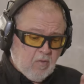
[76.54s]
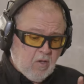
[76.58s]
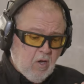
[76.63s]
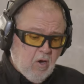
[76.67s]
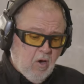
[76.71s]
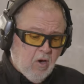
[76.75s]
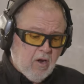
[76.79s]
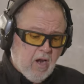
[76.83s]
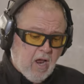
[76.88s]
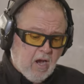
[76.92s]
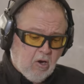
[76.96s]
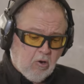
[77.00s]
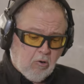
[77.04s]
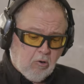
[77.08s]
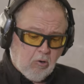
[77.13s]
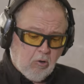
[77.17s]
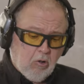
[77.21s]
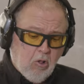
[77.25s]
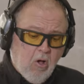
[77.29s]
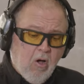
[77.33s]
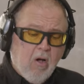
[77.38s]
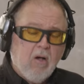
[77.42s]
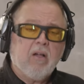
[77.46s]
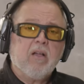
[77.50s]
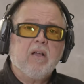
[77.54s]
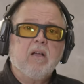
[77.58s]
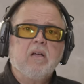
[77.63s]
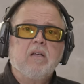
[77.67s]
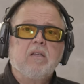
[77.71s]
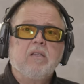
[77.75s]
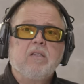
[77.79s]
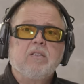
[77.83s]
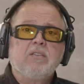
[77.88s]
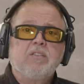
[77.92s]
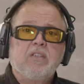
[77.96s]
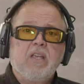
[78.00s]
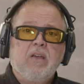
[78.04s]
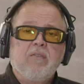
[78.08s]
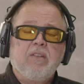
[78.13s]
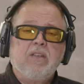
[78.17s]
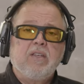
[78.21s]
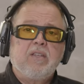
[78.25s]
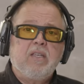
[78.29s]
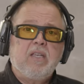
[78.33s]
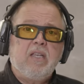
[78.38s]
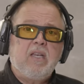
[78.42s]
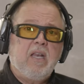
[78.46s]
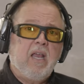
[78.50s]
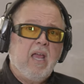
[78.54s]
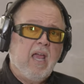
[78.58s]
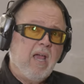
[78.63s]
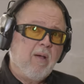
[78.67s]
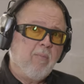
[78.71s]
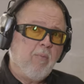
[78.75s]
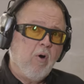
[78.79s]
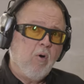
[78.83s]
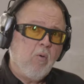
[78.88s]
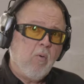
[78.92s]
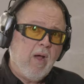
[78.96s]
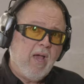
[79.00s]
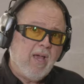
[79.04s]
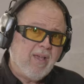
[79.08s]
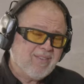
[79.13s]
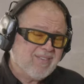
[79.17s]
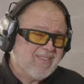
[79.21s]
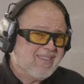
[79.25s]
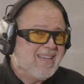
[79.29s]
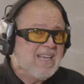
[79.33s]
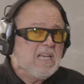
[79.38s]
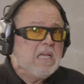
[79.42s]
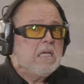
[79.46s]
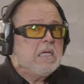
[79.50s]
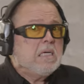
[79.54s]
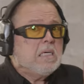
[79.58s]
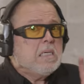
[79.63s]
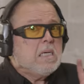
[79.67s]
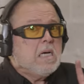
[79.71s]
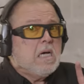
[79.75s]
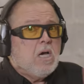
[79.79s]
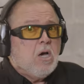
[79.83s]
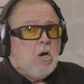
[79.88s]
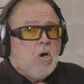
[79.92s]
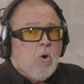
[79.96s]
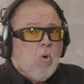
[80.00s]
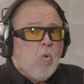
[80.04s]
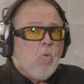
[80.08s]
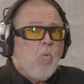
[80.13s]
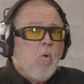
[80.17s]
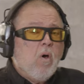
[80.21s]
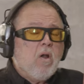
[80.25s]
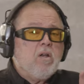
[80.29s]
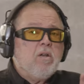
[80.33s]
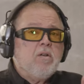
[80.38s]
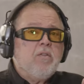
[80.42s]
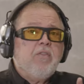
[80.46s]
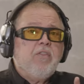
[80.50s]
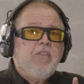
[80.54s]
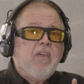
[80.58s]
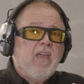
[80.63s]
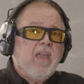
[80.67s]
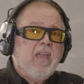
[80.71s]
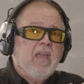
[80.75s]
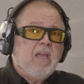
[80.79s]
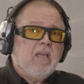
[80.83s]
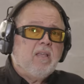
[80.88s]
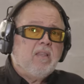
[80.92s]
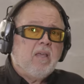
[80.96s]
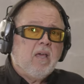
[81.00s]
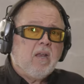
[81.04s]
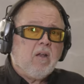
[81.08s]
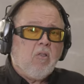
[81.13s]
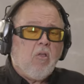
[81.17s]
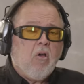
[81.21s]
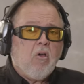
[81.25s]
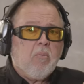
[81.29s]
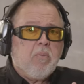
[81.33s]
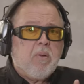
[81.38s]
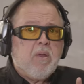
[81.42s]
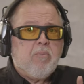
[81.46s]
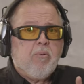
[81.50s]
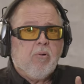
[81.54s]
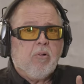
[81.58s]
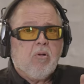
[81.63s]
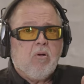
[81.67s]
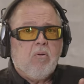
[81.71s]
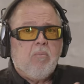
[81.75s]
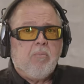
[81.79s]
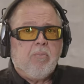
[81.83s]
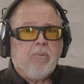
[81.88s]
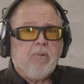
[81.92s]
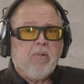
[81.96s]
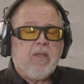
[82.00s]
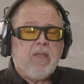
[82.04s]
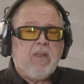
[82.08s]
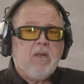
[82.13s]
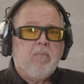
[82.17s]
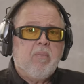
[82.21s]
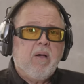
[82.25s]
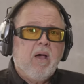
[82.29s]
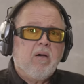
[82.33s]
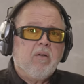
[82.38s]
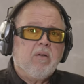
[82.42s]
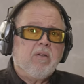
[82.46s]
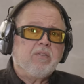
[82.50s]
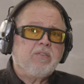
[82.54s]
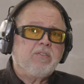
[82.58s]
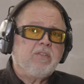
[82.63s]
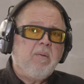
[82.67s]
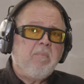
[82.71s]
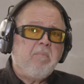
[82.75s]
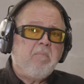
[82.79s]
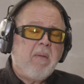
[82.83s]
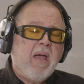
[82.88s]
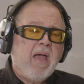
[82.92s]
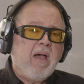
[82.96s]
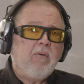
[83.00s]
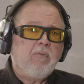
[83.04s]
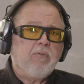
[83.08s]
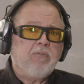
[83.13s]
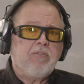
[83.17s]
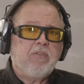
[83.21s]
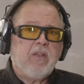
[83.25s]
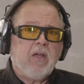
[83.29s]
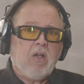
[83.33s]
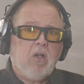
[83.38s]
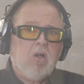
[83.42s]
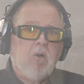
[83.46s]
on a Glock 17 MOS. One thing that a lot of people complain about is the mounts that